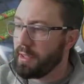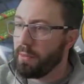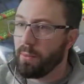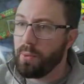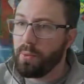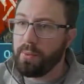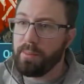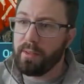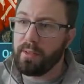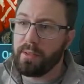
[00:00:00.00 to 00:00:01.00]
would we
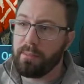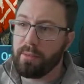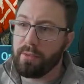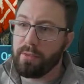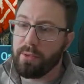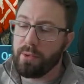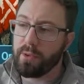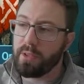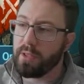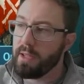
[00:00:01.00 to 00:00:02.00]
build him for
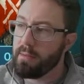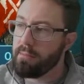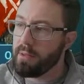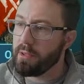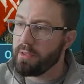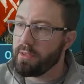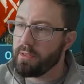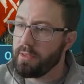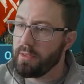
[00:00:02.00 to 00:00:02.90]
clan boss?